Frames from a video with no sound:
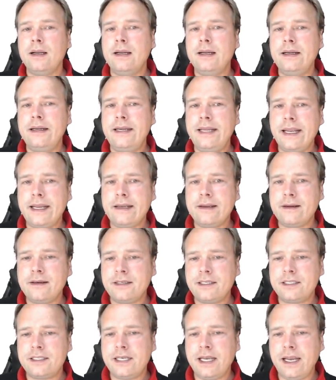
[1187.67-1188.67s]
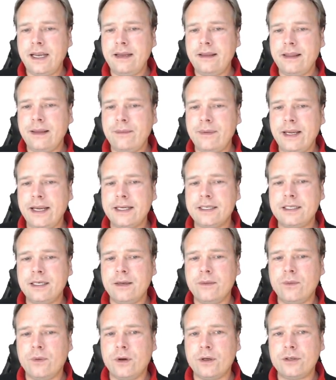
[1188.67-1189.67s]
Let us say that we
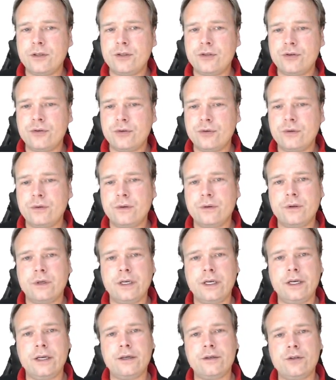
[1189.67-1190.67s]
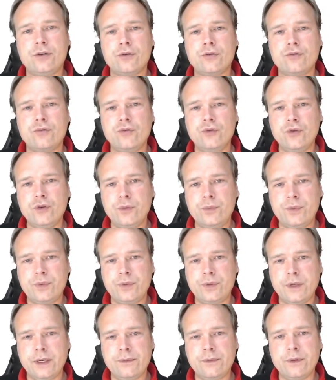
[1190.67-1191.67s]
actually want to group,
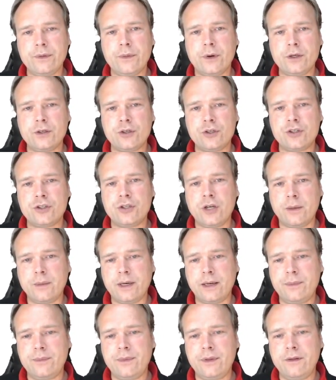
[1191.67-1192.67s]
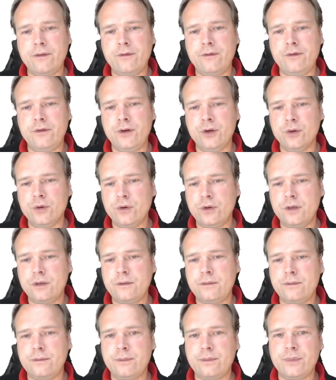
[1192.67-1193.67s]
and we want to sum up the
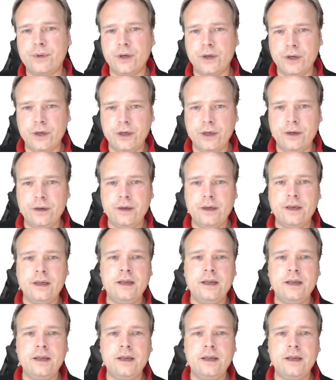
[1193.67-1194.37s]
fuel per